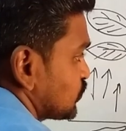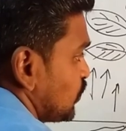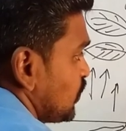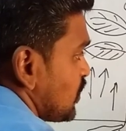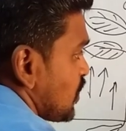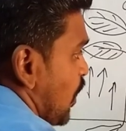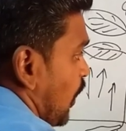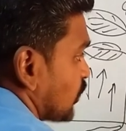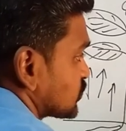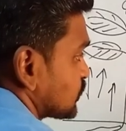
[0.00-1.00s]
So
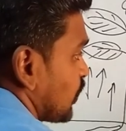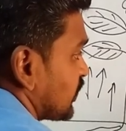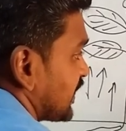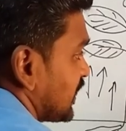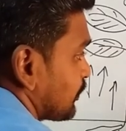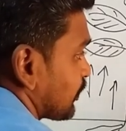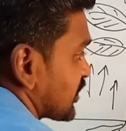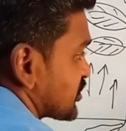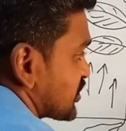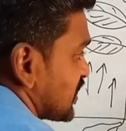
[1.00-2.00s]
osmotic
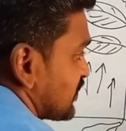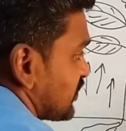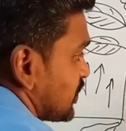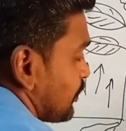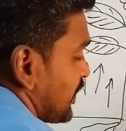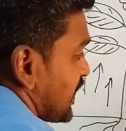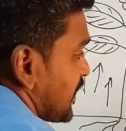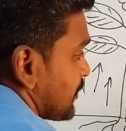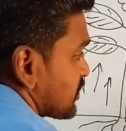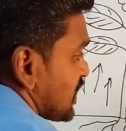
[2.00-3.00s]
pressure will
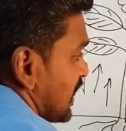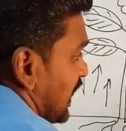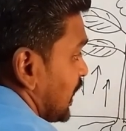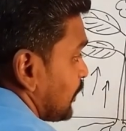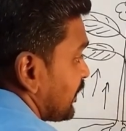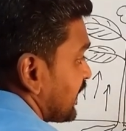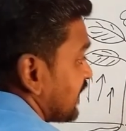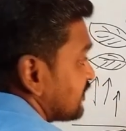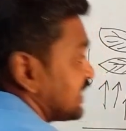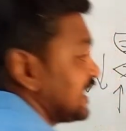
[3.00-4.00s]
be helping
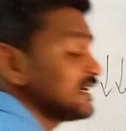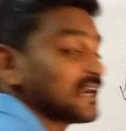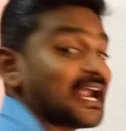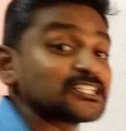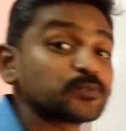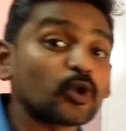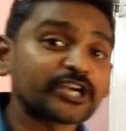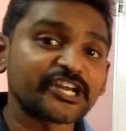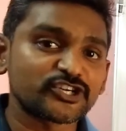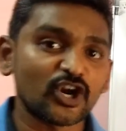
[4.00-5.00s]
in the
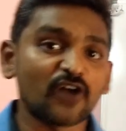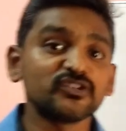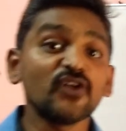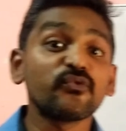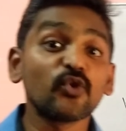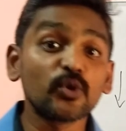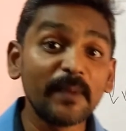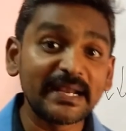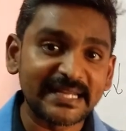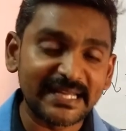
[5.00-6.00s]
transportation of the food
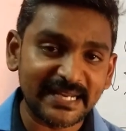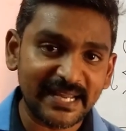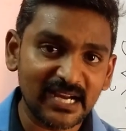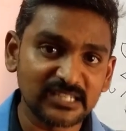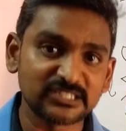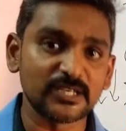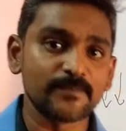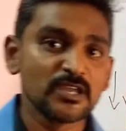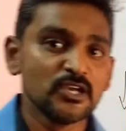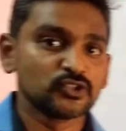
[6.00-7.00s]
materials.
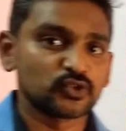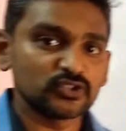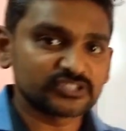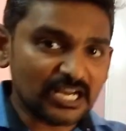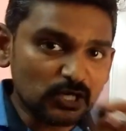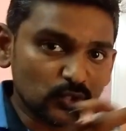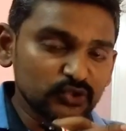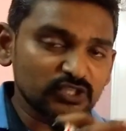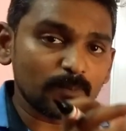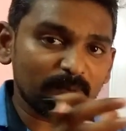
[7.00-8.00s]
So cell
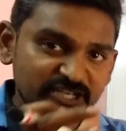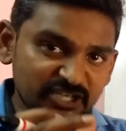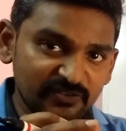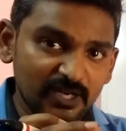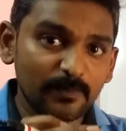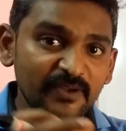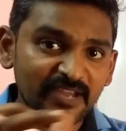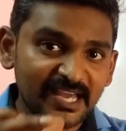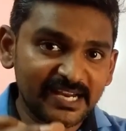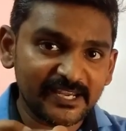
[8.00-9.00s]
to cell pressure will be
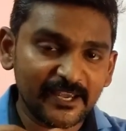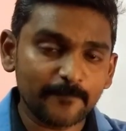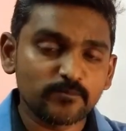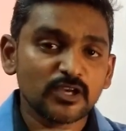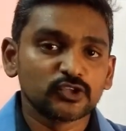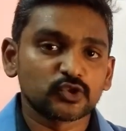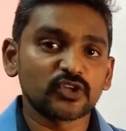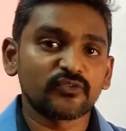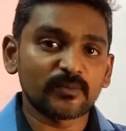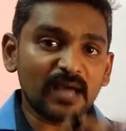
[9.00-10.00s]
varying.
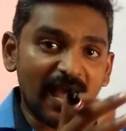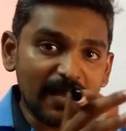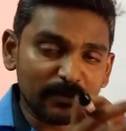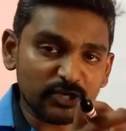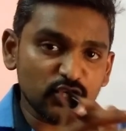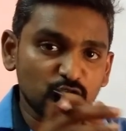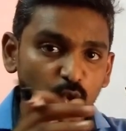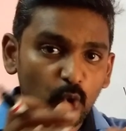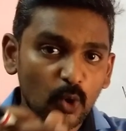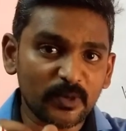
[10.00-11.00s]
So from the high pressure
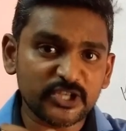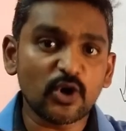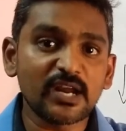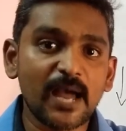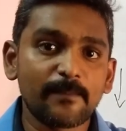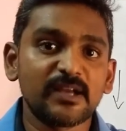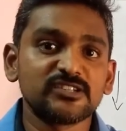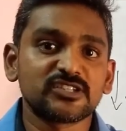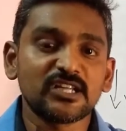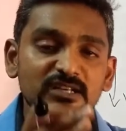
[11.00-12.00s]
to low pressure, what
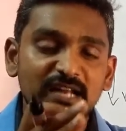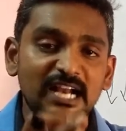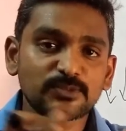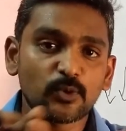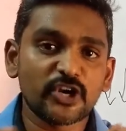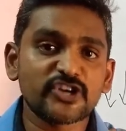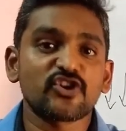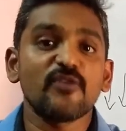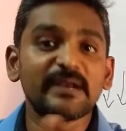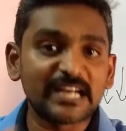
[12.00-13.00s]
happens? The
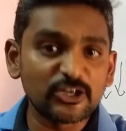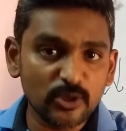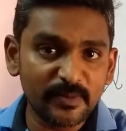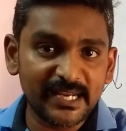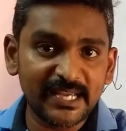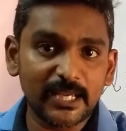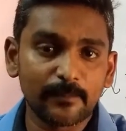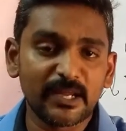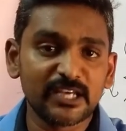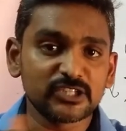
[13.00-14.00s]
transportation of materials will be
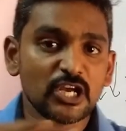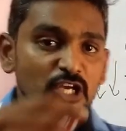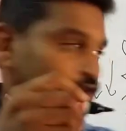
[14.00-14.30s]
taking place.